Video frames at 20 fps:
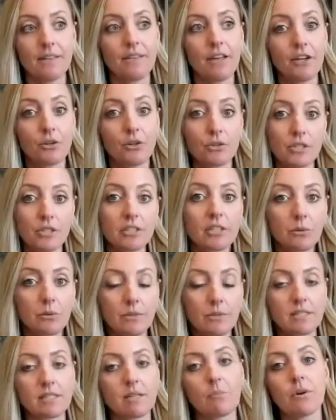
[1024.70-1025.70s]
that you're dealing
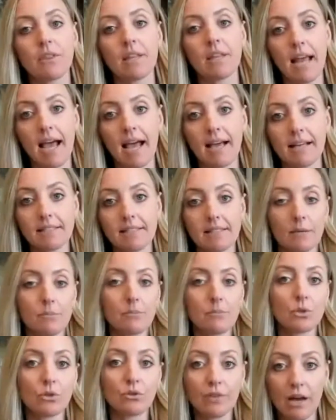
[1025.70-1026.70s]
with someone that has some
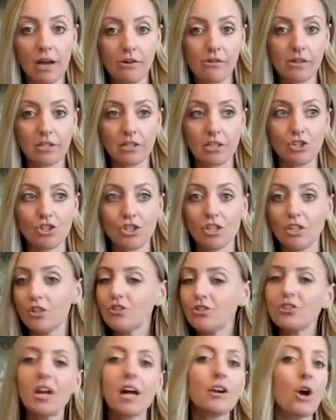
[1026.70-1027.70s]
sort of health condition, and
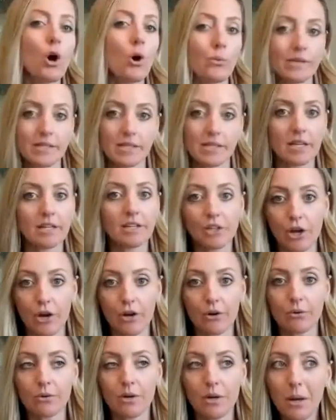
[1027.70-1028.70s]
you're not always going to
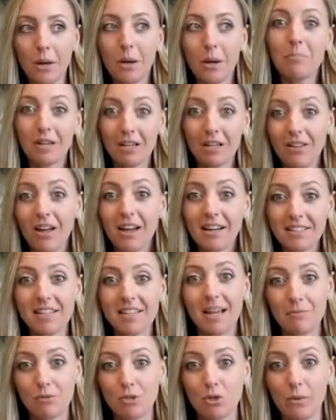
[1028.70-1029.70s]
know, but a lot of
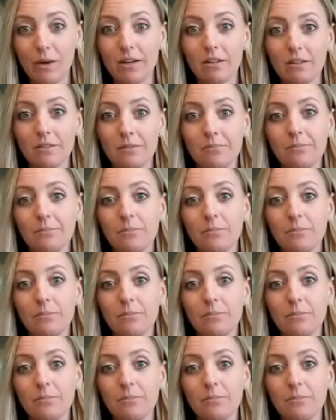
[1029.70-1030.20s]
times you will,